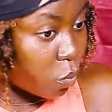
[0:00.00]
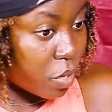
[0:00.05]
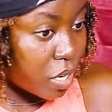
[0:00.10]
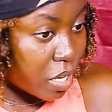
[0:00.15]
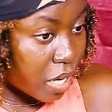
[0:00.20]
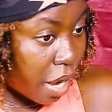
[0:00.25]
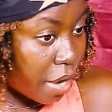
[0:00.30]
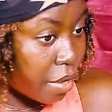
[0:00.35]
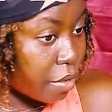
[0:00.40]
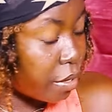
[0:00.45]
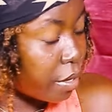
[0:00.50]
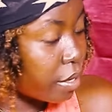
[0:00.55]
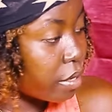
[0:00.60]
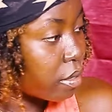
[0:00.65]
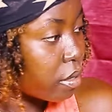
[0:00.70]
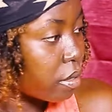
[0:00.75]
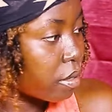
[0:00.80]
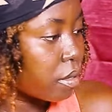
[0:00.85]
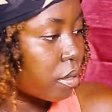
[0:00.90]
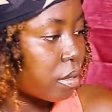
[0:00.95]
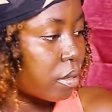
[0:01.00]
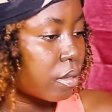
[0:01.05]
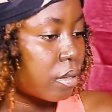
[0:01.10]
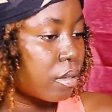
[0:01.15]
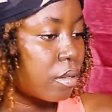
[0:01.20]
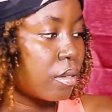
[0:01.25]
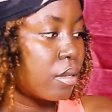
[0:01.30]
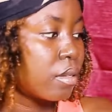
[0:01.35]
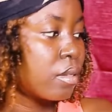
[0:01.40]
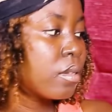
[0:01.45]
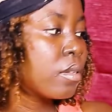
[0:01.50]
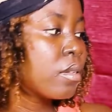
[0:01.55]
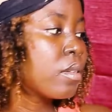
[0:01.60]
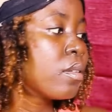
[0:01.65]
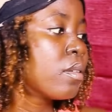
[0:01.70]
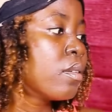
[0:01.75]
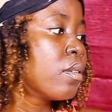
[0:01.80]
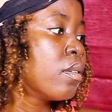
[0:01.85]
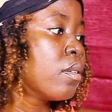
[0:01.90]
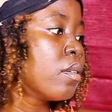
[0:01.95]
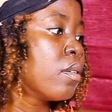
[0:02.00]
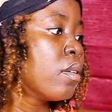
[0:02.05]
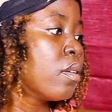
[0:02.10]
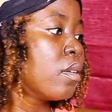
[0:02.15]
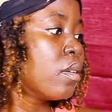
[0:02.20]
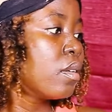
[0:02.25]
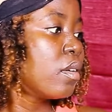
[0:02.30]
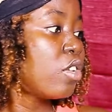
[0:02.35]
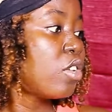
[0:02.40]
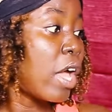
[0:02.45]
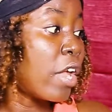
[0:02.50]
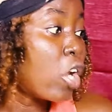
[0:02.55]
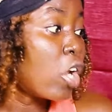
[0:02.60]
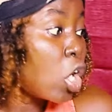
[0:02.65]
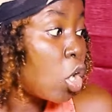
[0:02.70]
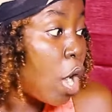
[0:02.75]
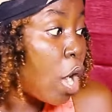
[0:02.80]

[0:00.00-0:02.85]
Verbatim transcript: me now. Over and over to try over and over. You're not